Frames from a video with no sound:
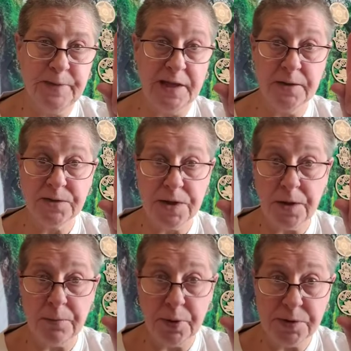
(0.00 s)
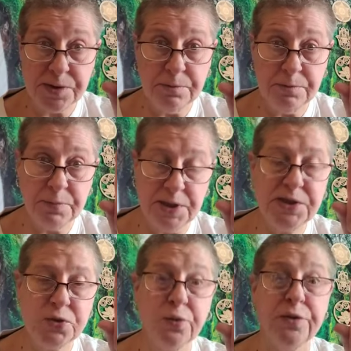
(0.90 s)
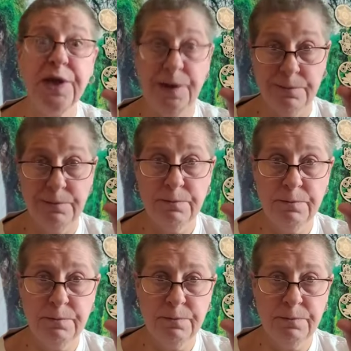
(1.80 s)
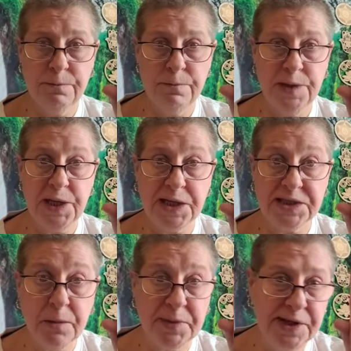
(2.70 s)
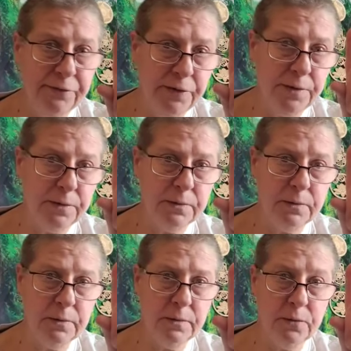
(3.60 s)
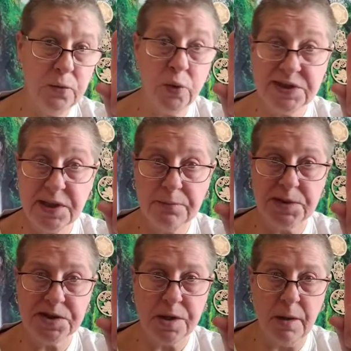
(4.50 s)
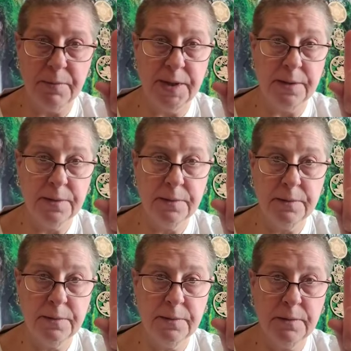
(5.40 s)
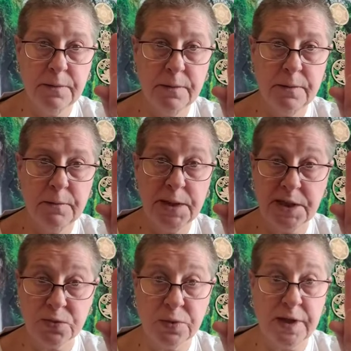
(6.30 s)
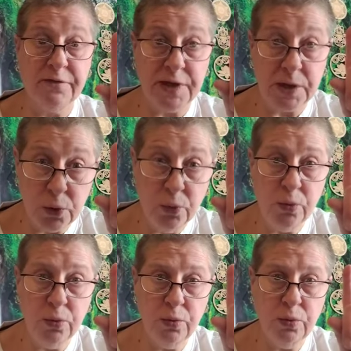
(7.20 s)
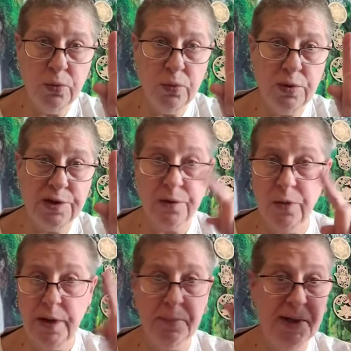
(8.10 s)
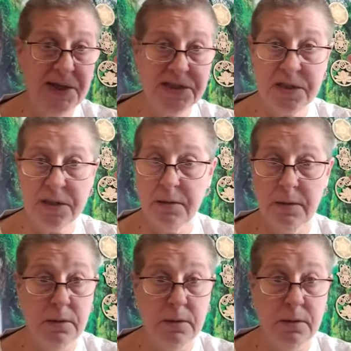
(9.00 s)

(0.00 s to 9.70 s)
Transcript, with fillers: And there's not a person, place, or thing that can tell me different or attempt to stop me. Because if they do, they're going up against the